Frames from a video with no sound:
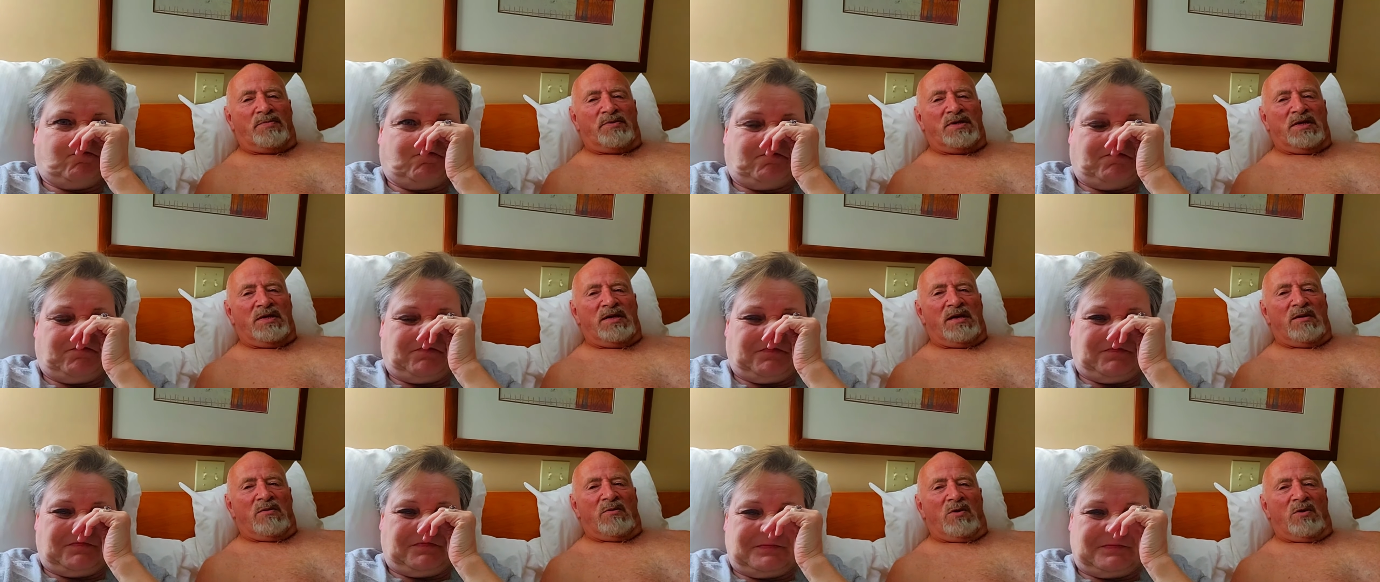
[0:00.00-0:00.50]
Speaker 1: She
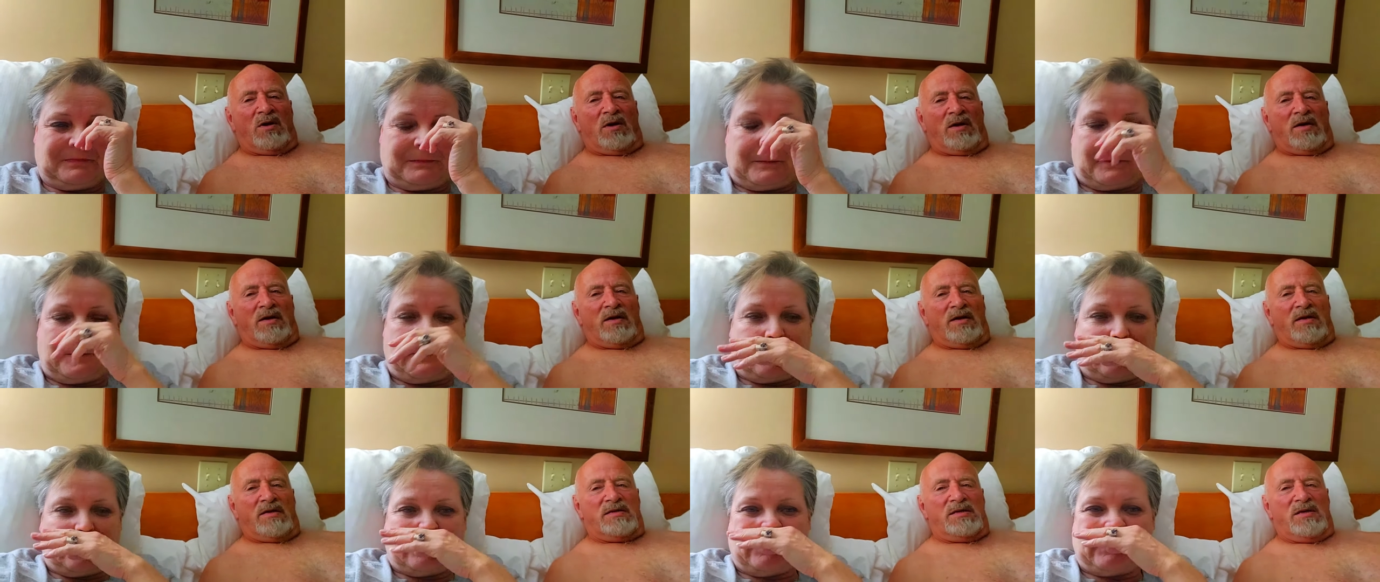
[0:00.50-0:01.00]
didn't want
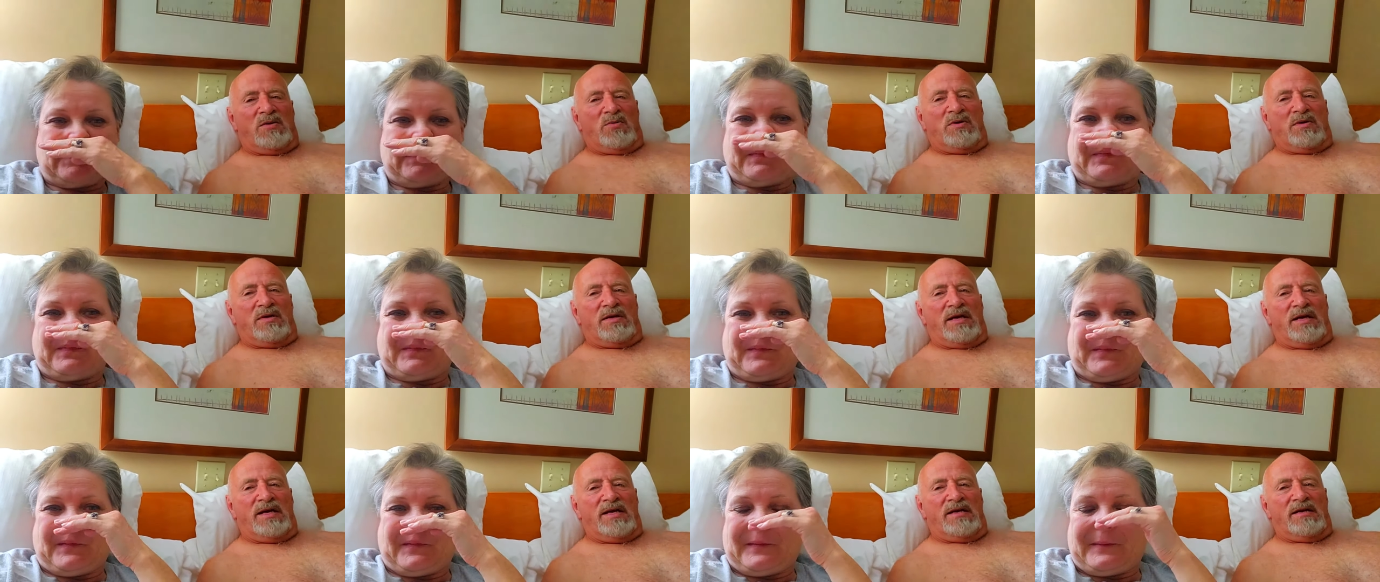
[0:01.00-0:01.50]
it. She wouldn't
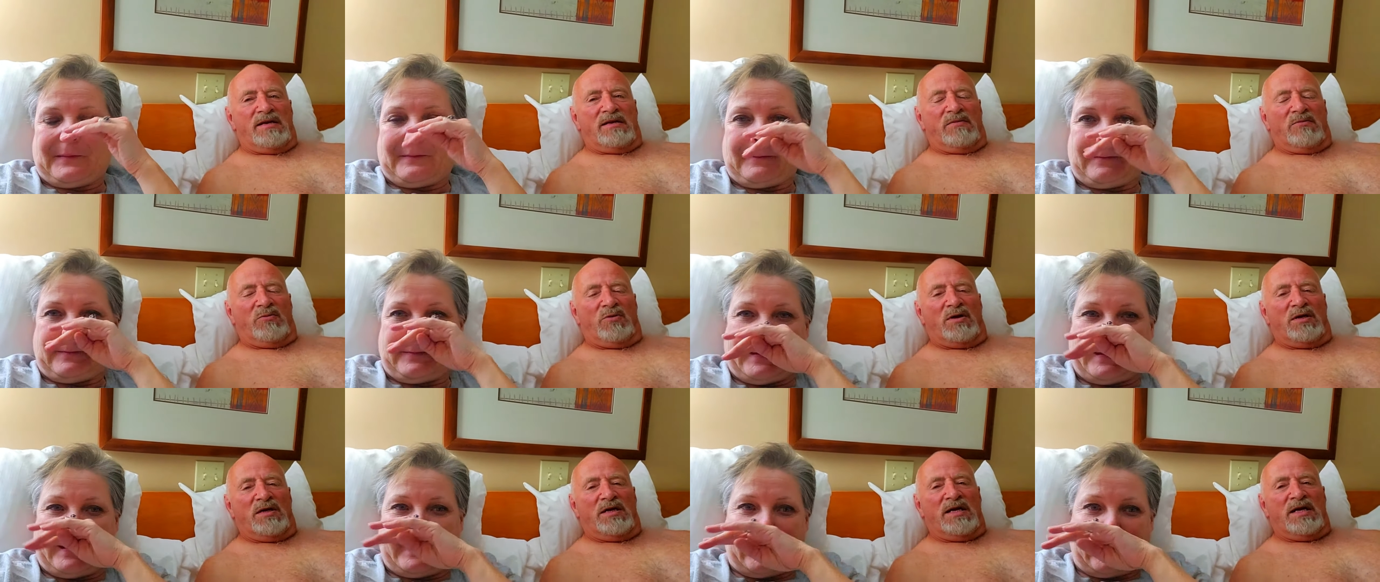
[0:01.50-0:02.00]
eat,
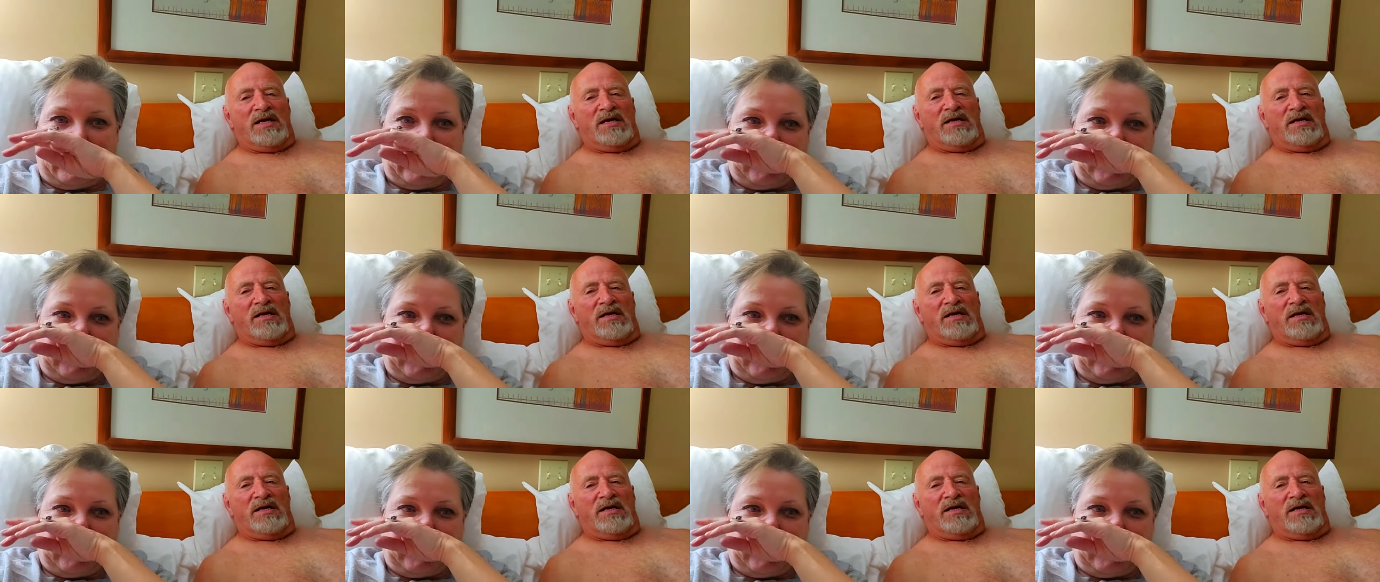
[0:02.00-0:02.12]
wouldn't yeah.